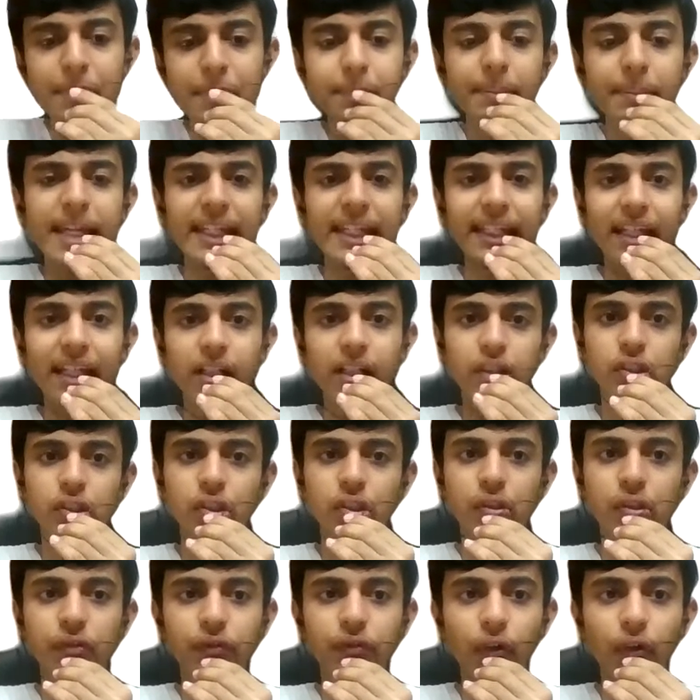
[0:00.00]
me make it
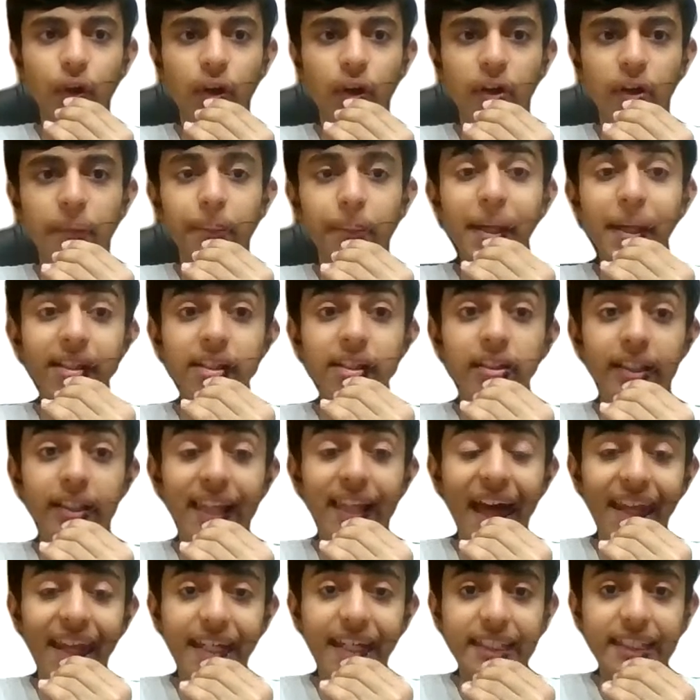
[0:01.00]
for better
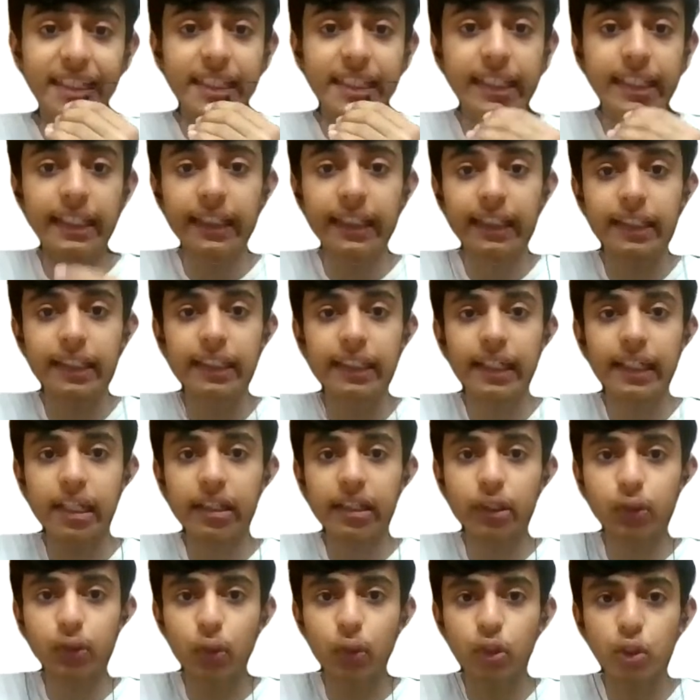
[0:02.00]
clarity. It
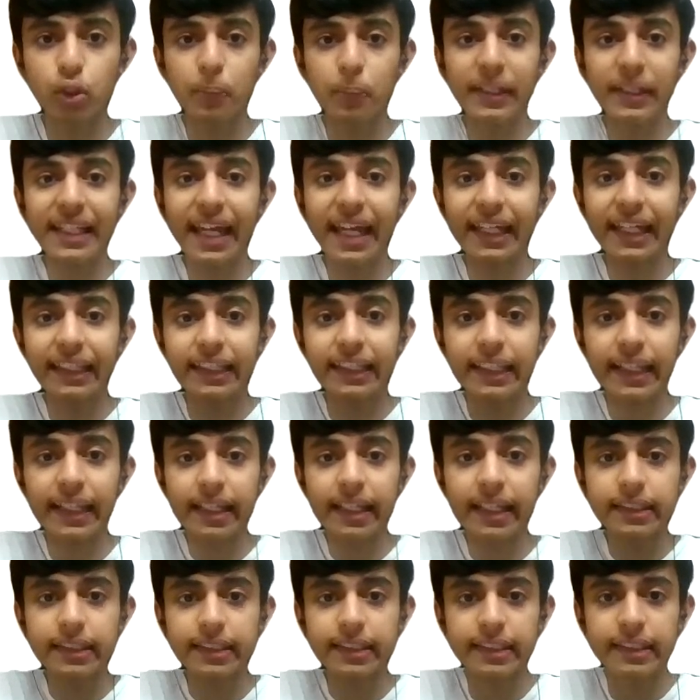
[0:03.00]
is going to be like
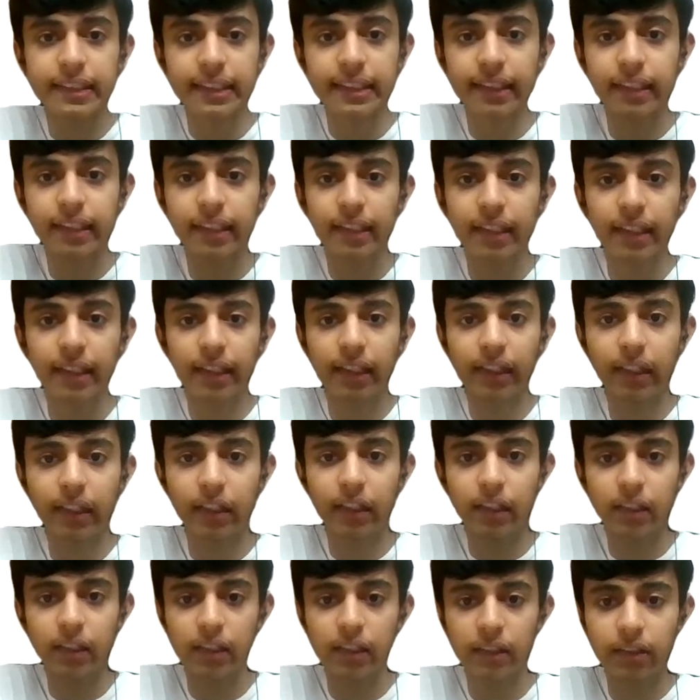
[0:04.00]
this.
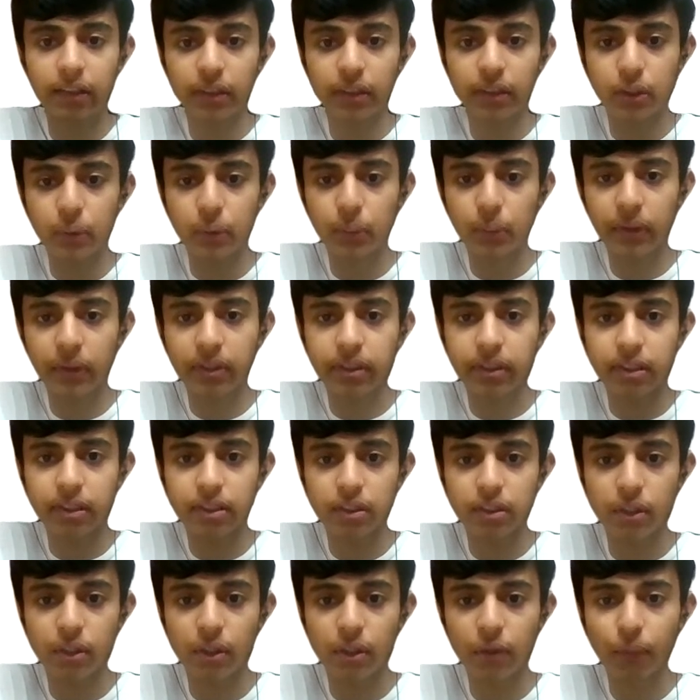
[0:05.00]
So this is
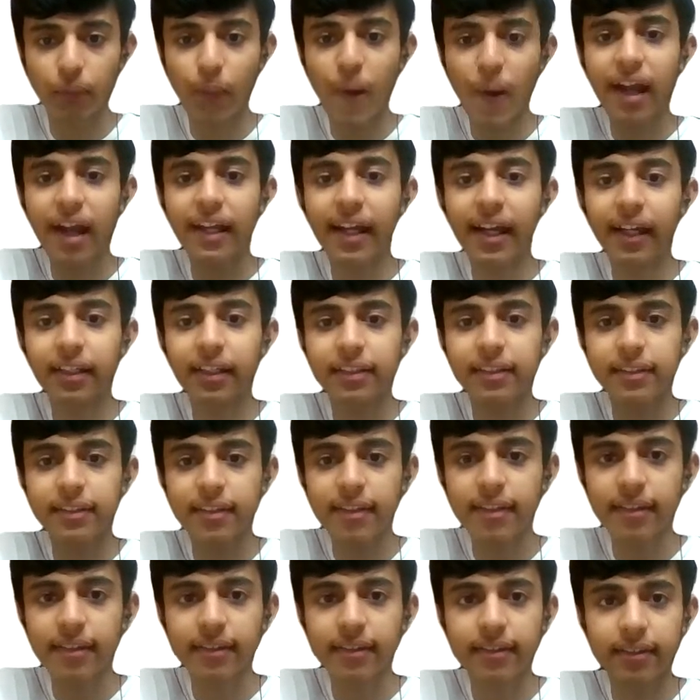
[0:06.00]
your
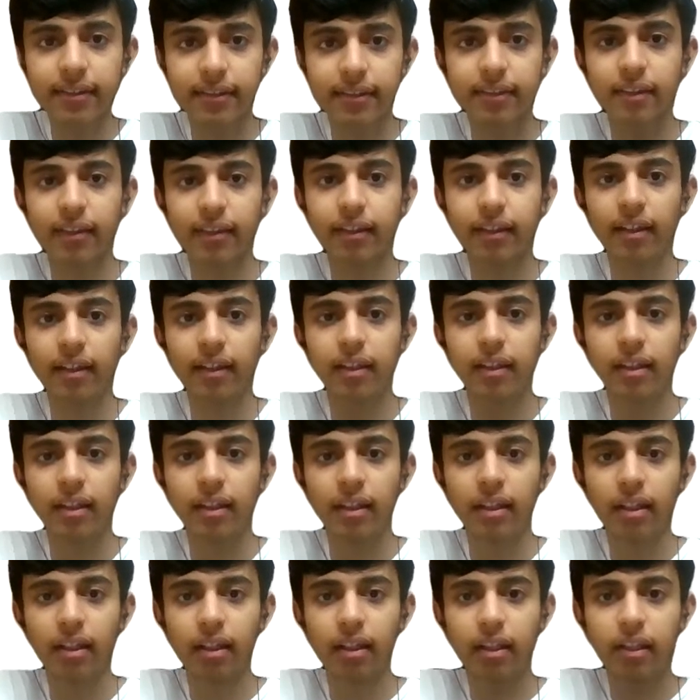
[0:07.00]
y-axis,
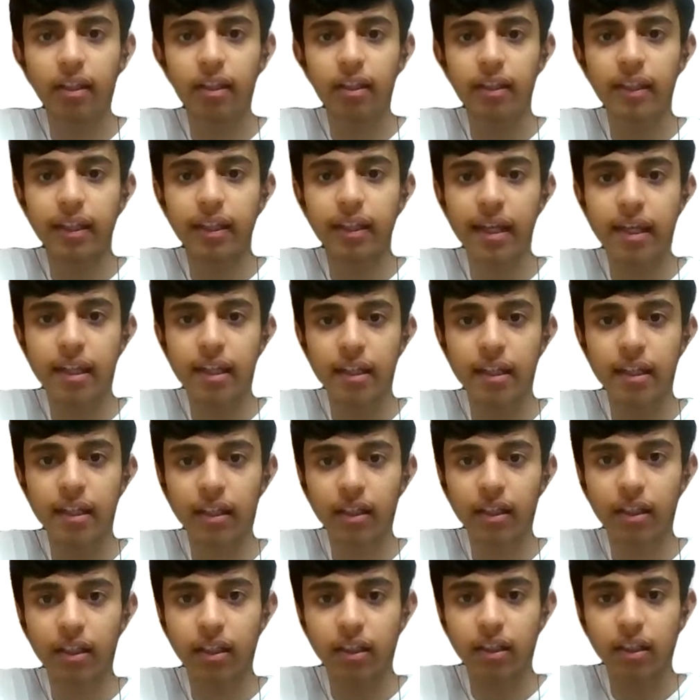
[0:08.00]
then
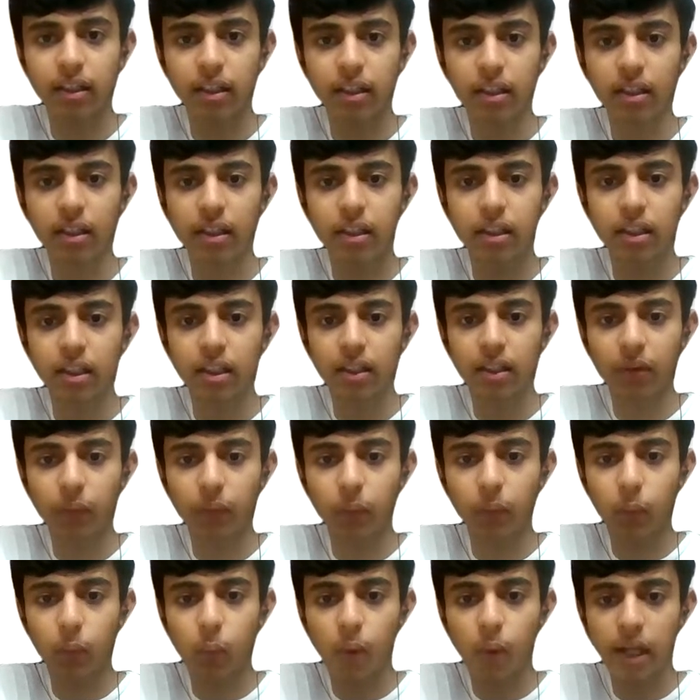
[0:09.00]

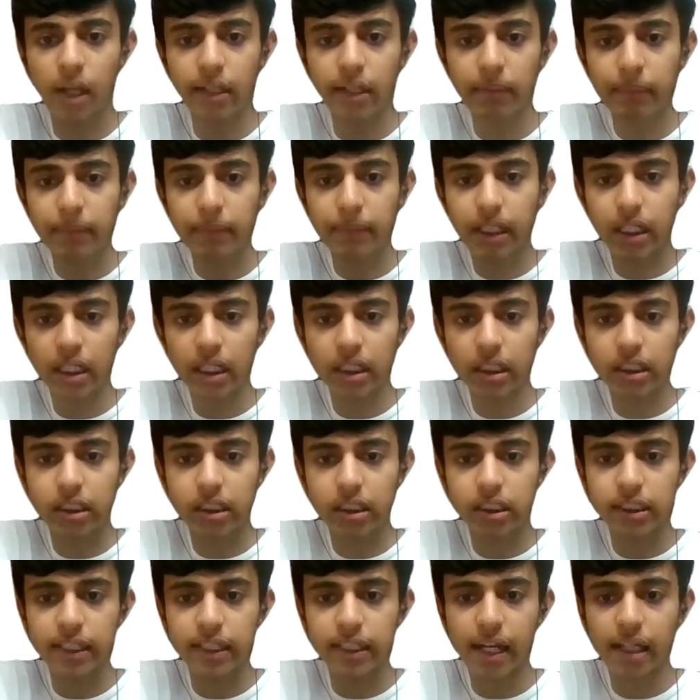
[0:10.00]
one.
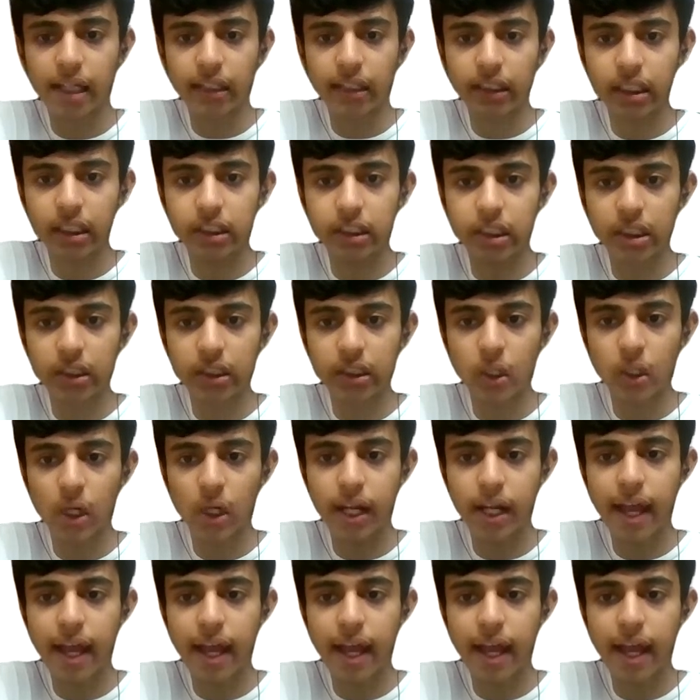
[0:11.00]
Yeah, this is your